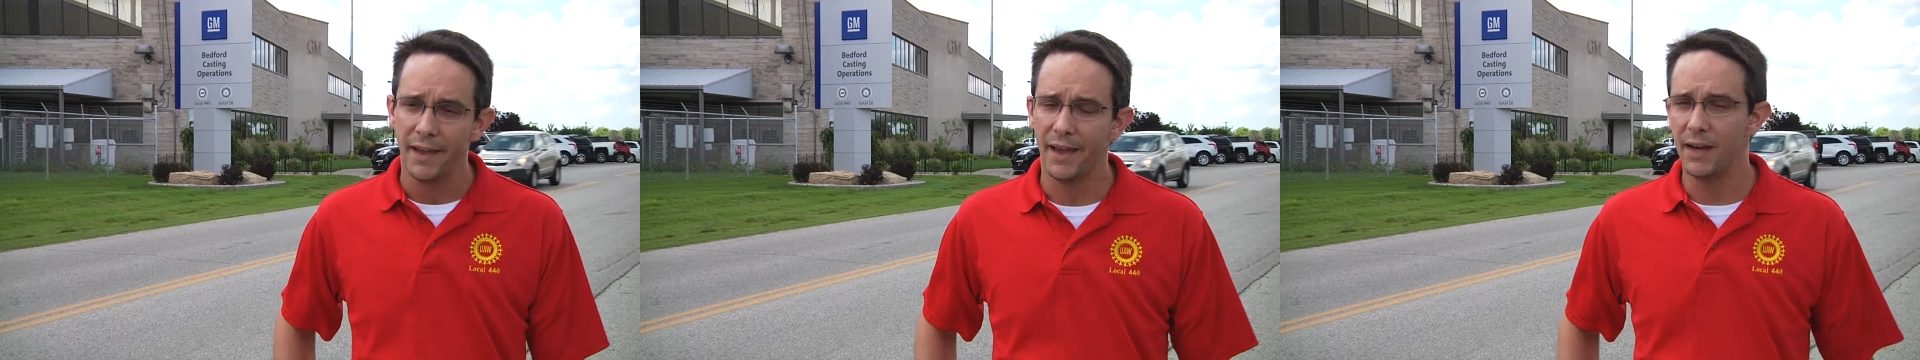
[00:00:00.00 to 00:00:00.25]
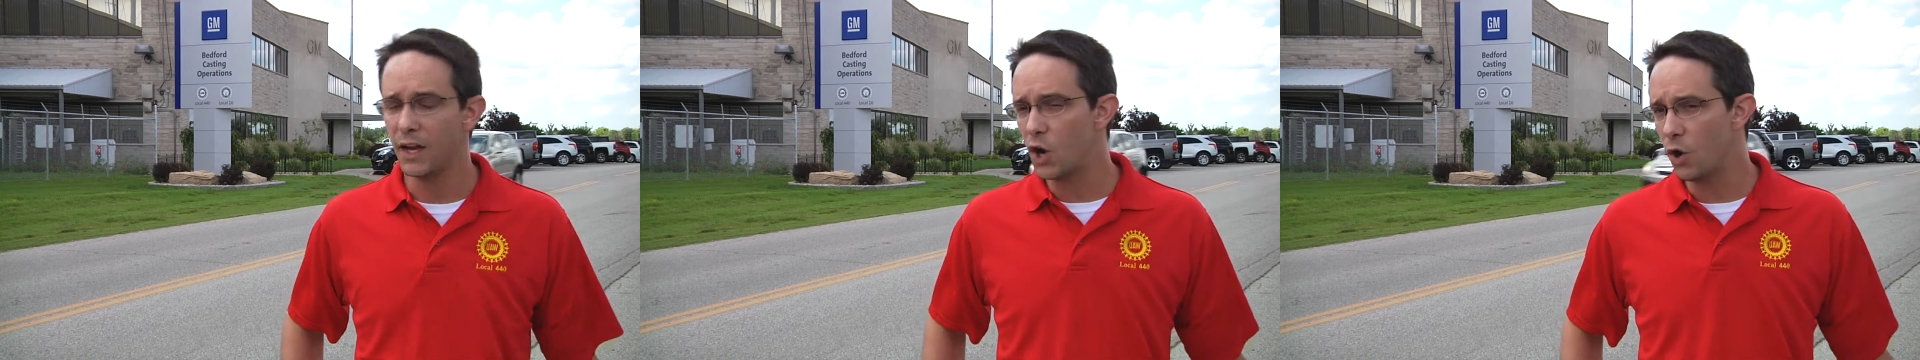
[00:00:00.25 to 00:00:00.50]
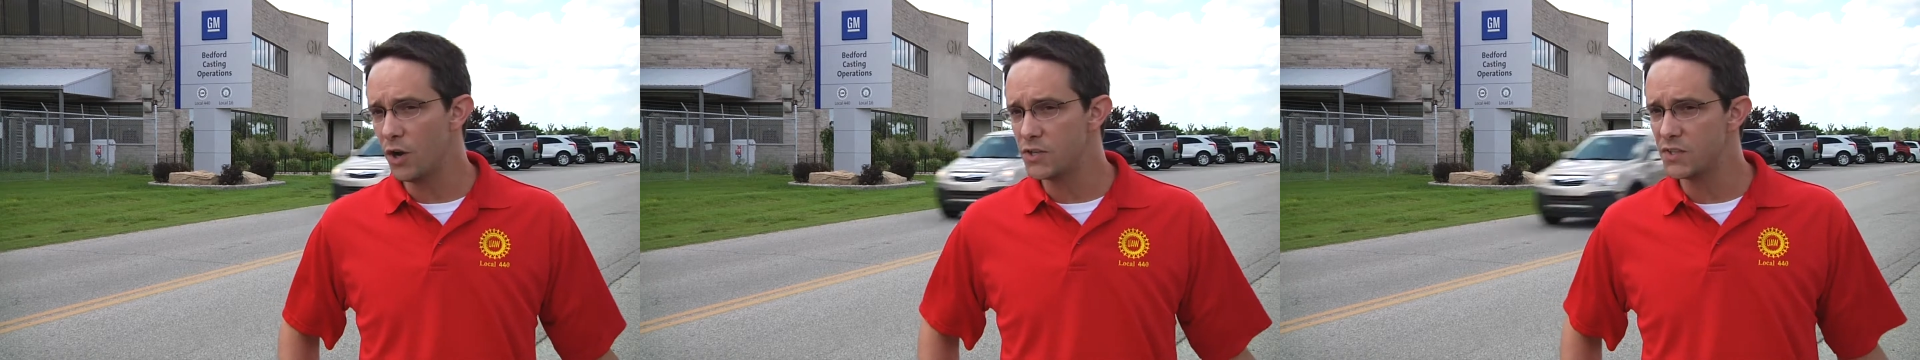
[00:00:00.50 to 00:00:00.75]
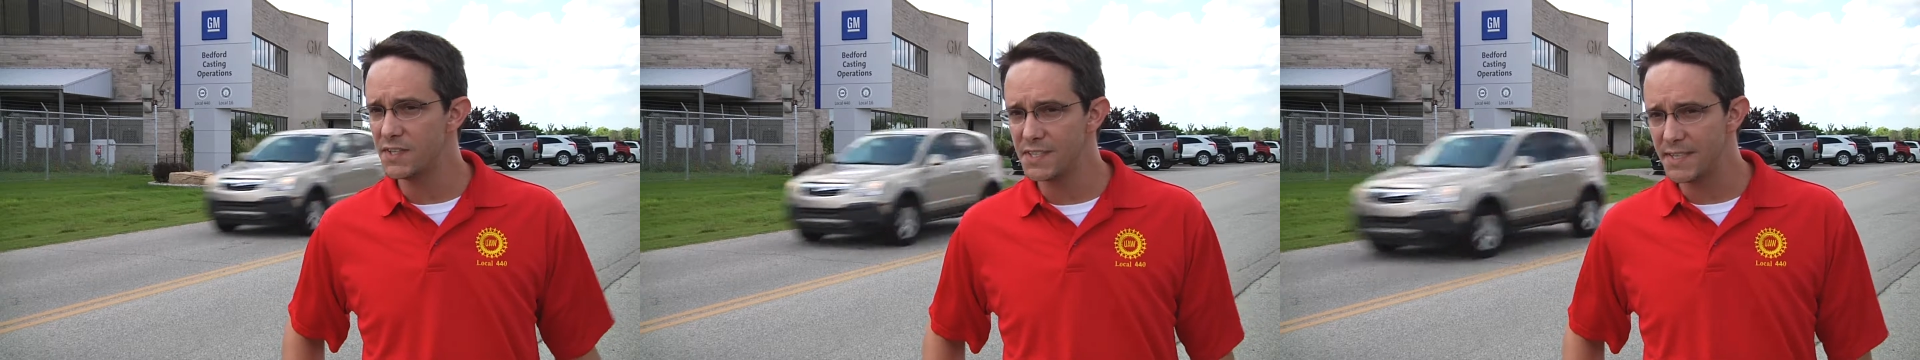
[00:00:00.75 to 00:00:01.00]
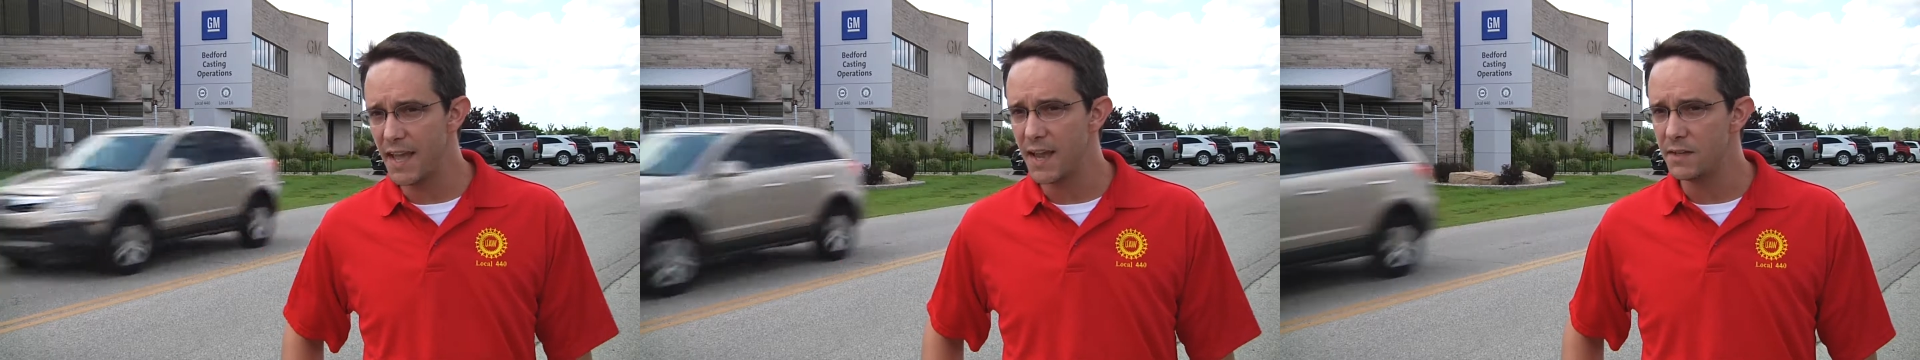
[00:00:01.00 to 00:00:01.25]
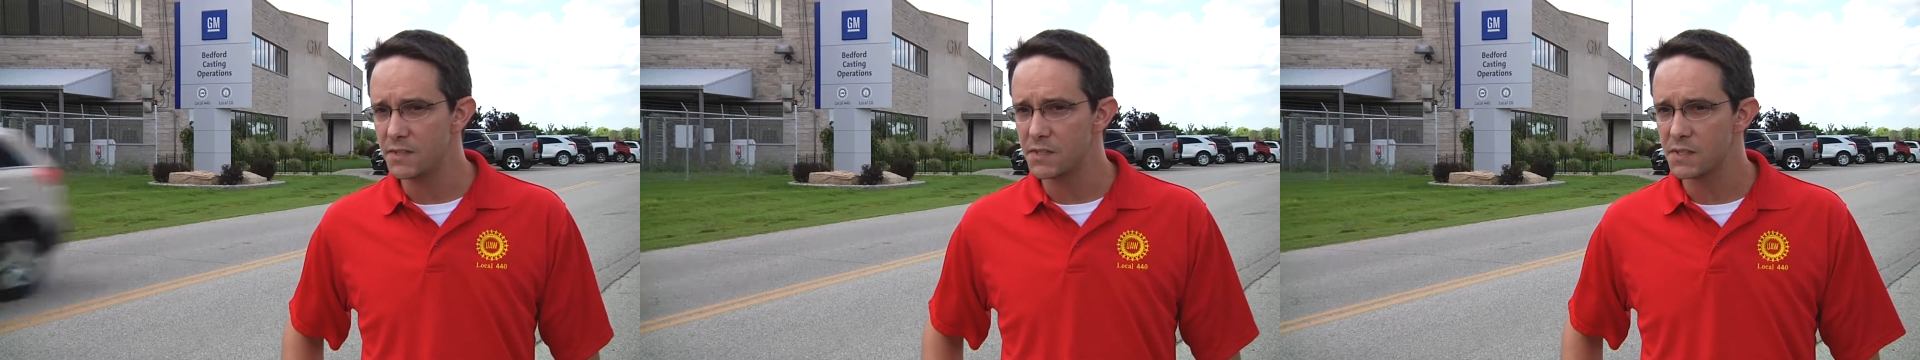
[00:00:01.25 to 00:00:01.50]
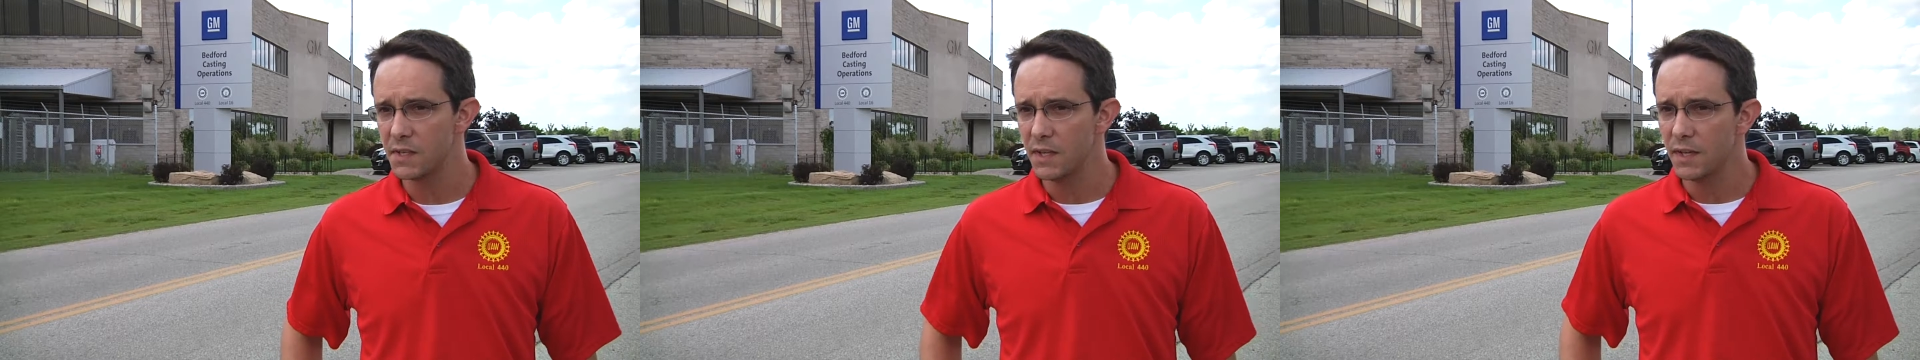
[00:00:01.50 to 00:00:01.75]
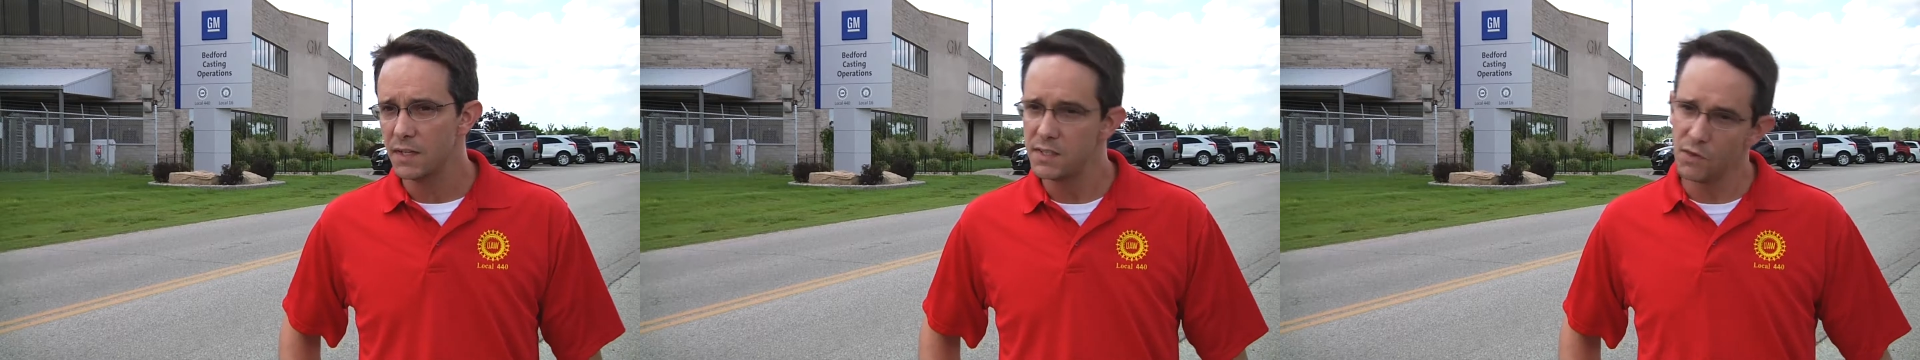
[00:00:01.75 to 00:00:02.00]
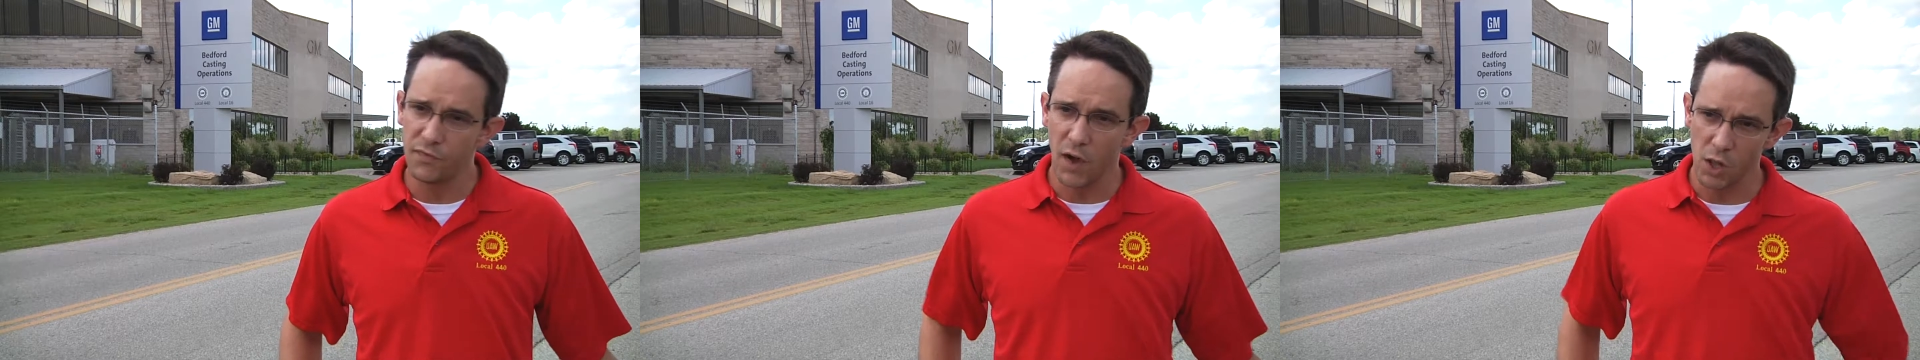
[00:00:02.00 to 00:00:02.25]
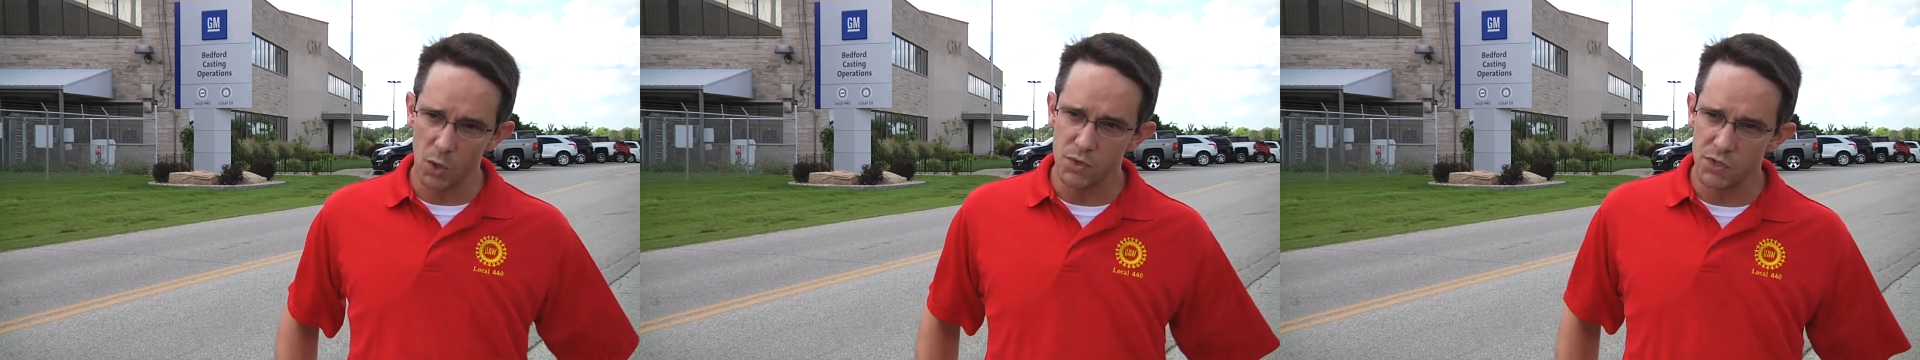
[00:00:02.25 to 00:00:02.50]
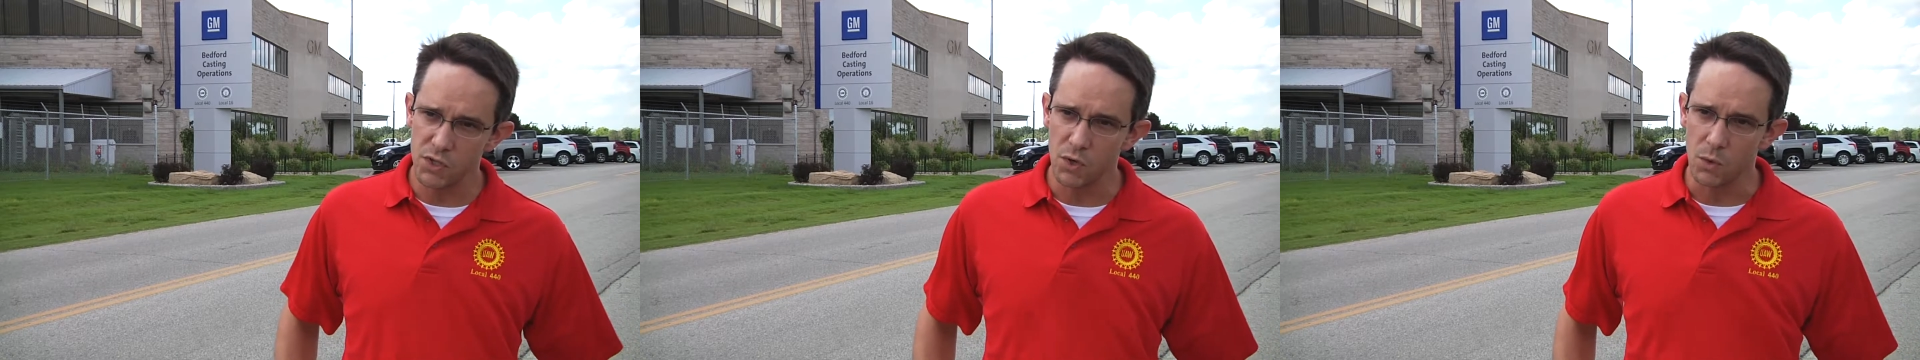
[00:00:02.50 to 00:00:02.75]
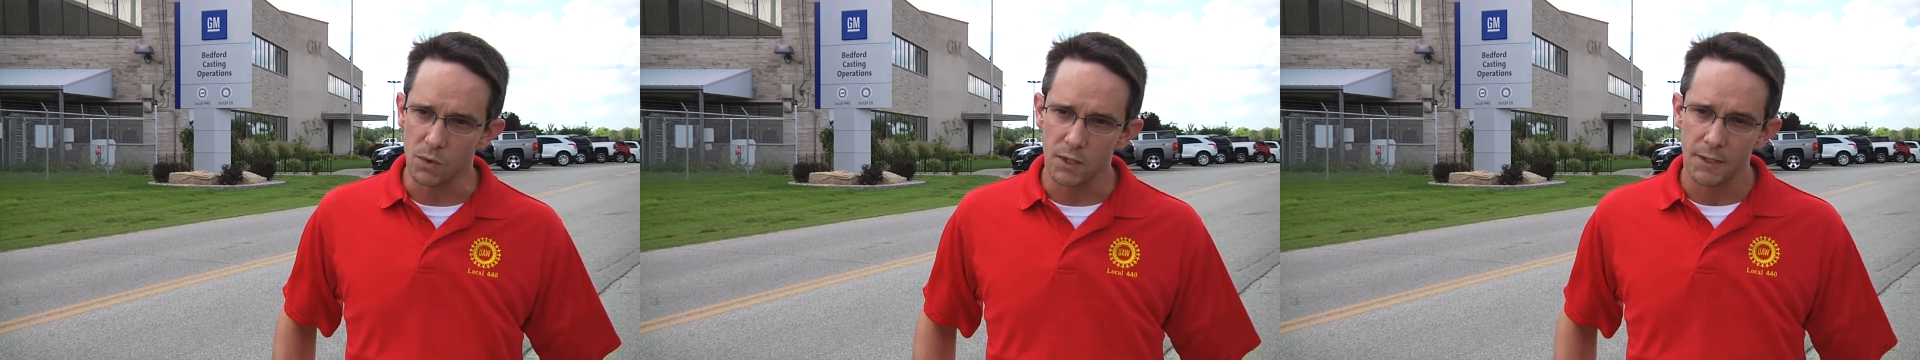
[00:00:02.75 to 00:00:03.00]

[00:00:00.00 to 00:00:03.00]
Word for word: and encourage the states to follow suit.